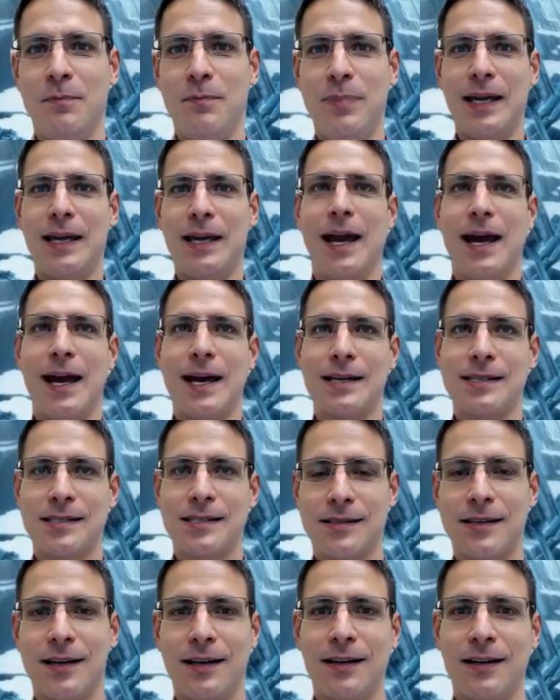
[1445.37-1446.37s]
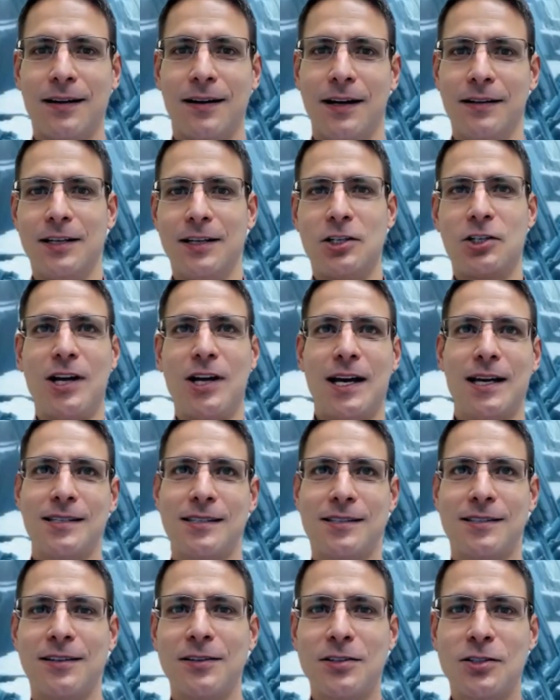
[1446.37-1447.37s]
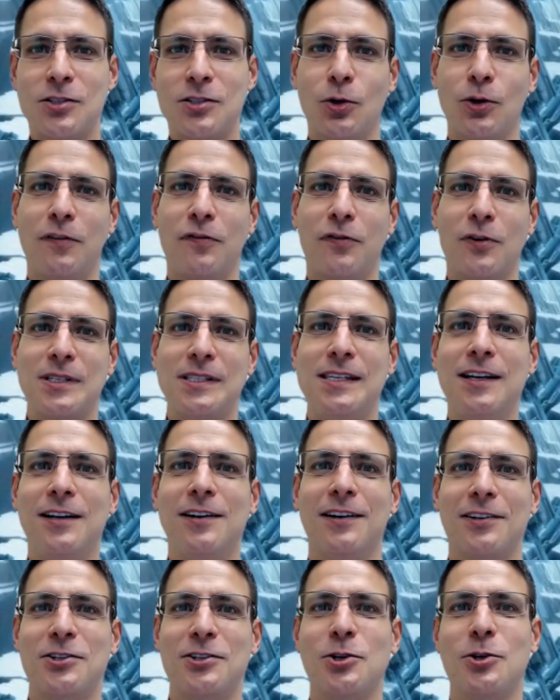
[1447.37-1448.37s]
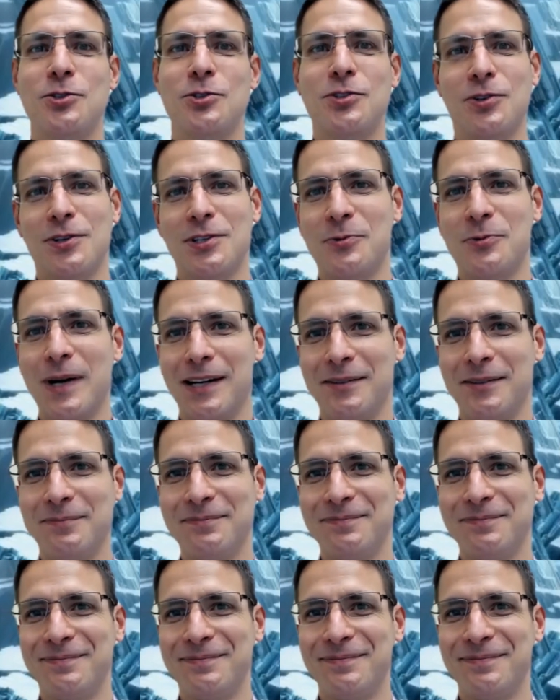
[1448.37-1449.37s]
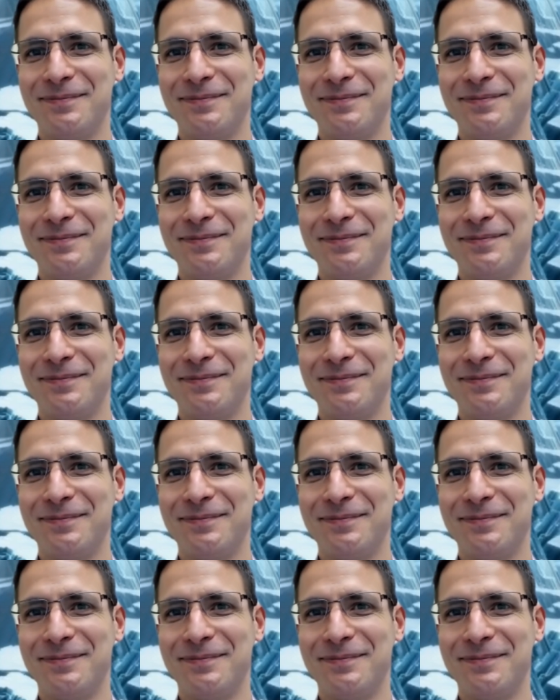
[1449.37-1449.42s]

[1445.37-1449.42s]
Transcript: the big S on the chest stood for Siegel and Shuster as well.